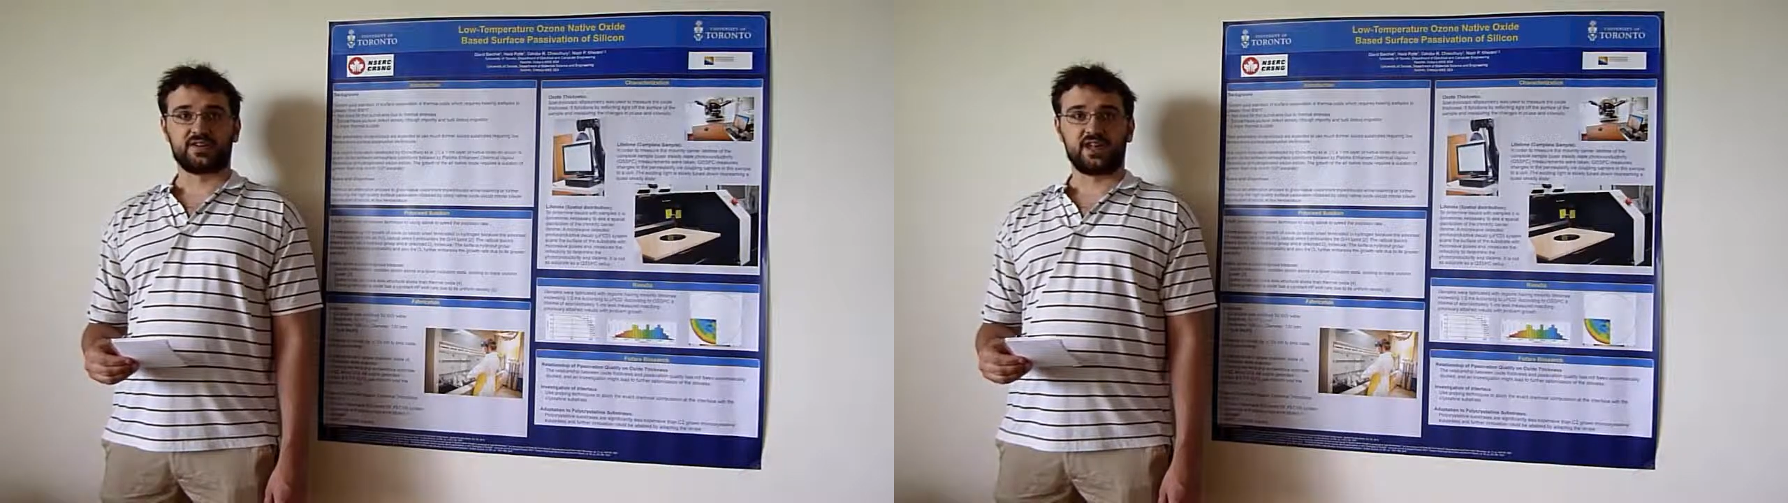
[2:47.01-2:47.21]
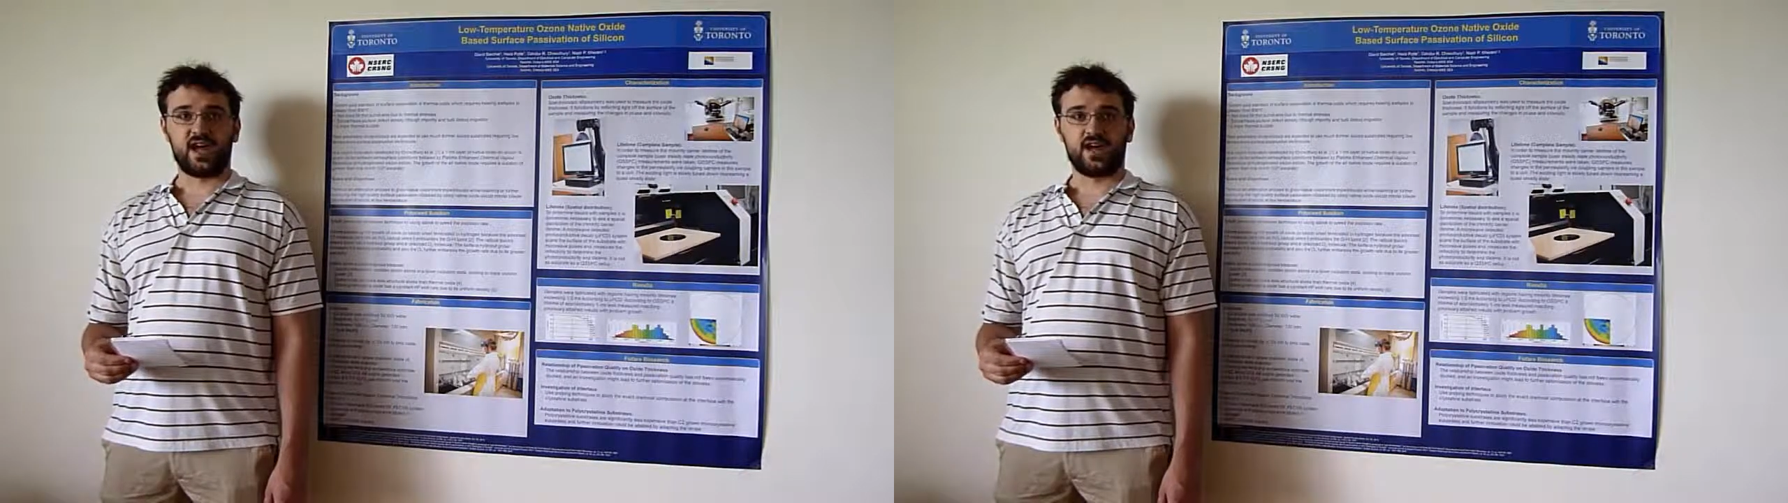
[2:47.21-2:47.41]

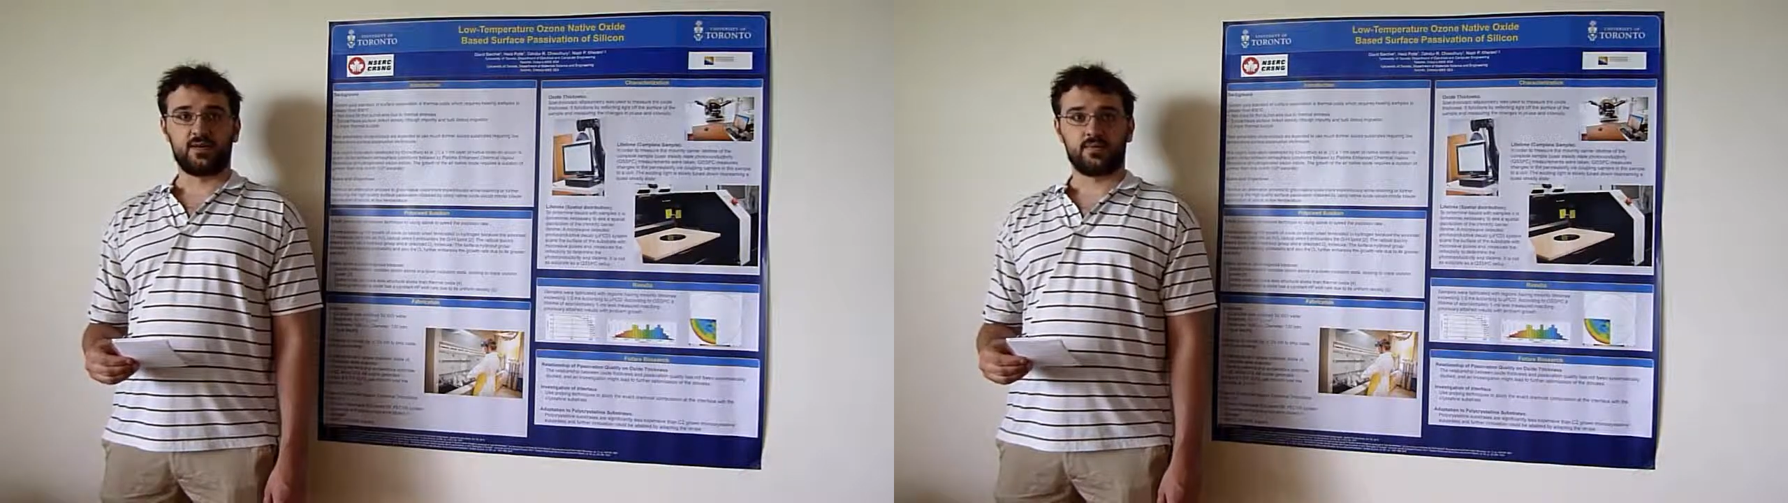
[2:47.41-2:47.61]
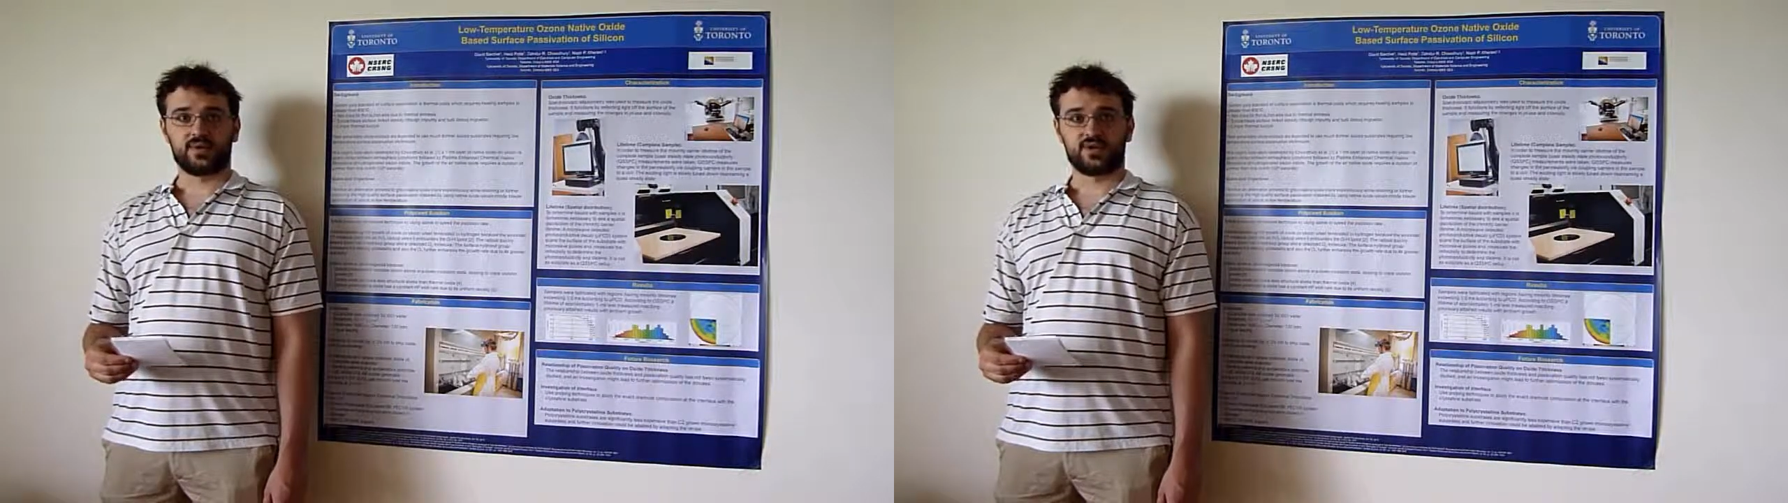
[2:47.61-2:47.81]

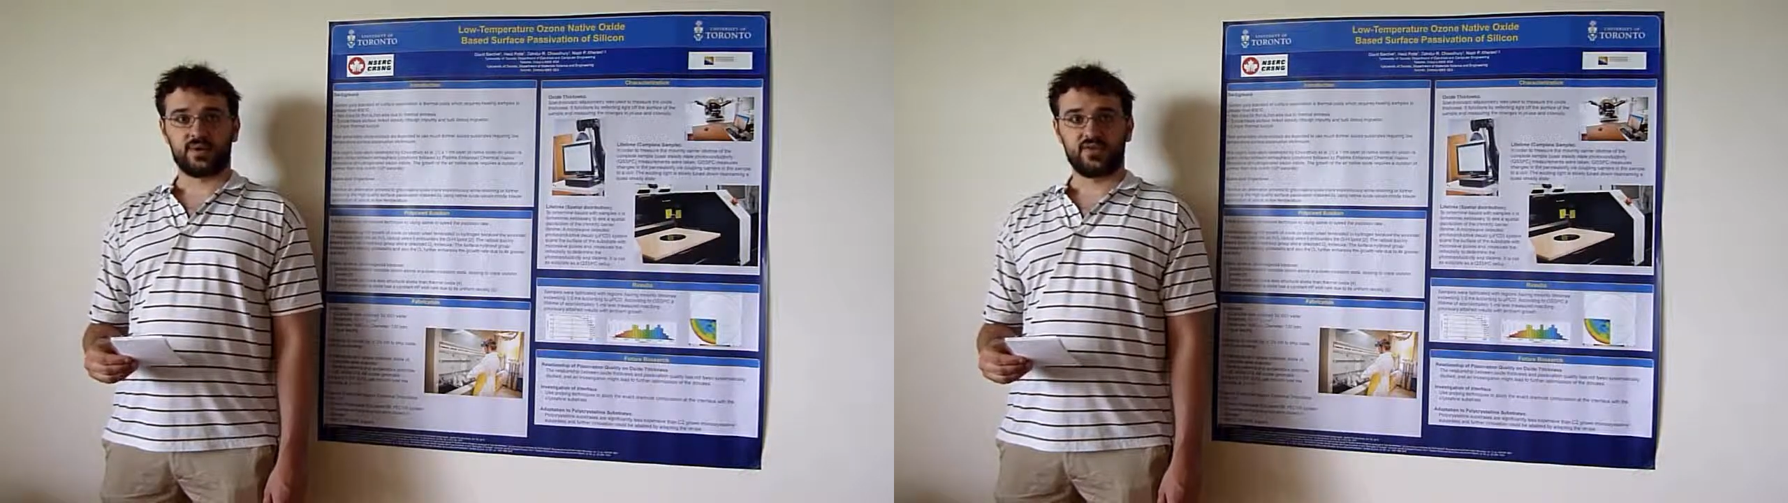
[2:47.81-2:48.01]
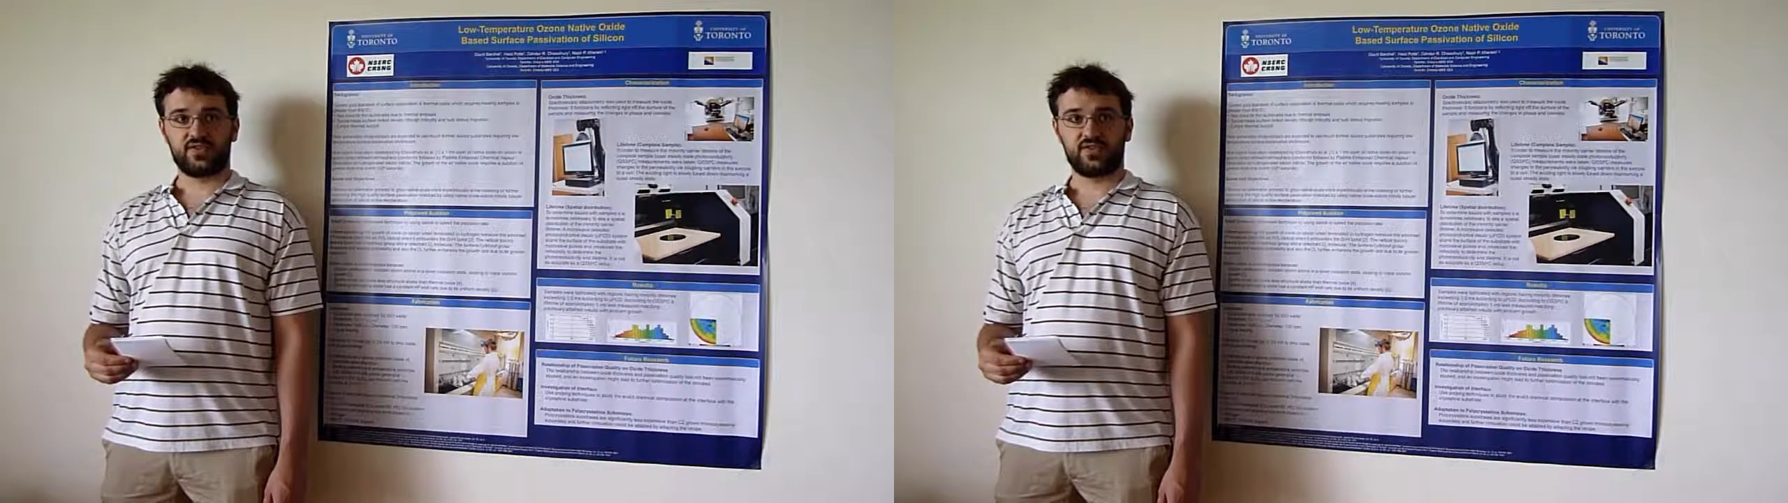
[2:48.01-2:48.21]
decay
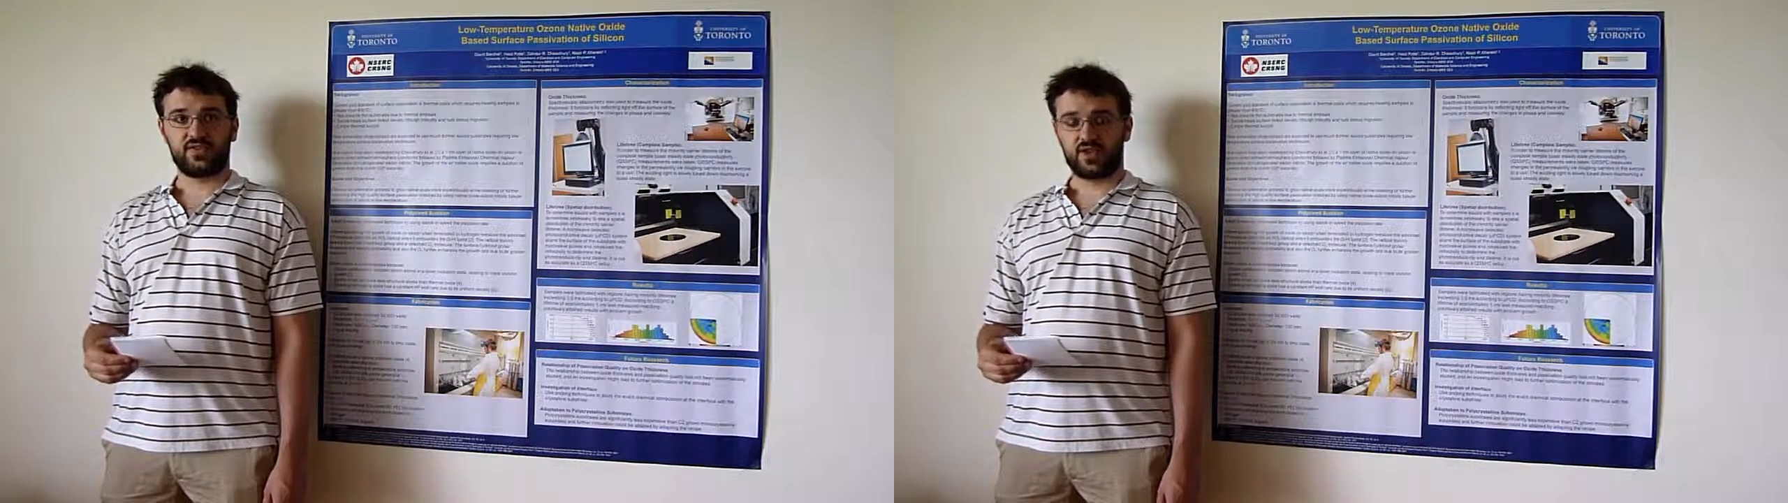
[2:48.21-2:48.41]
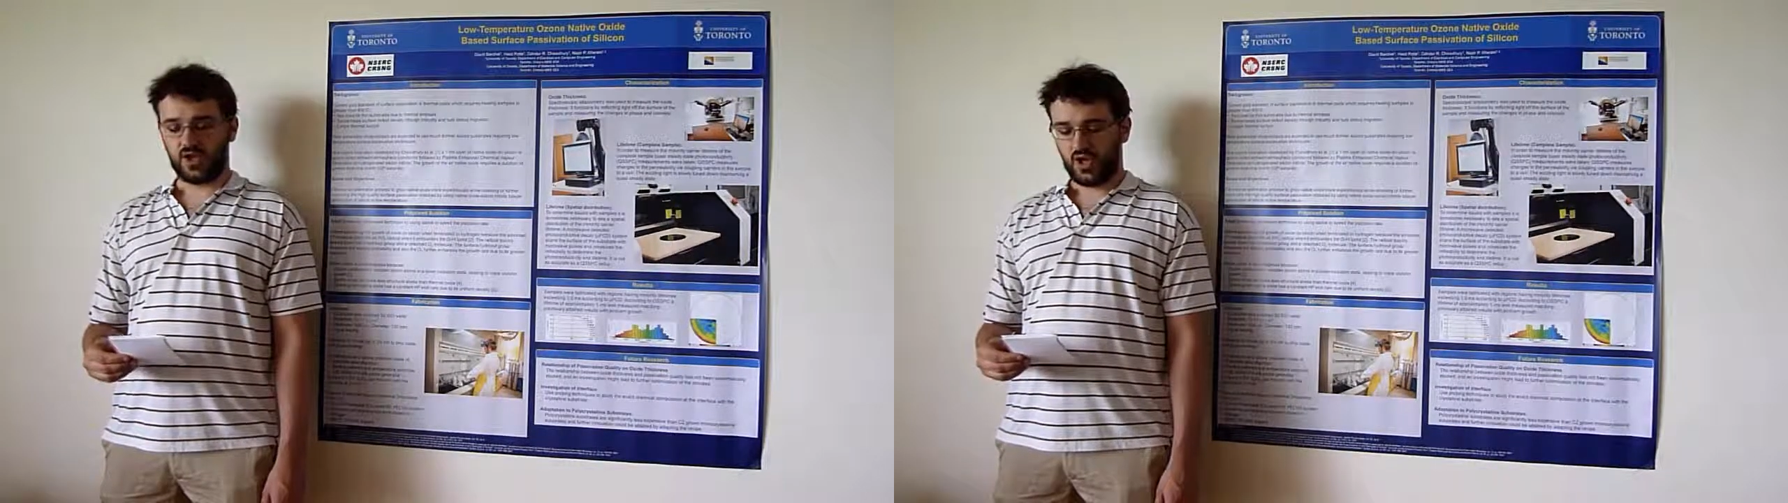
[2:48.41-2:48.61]
measurements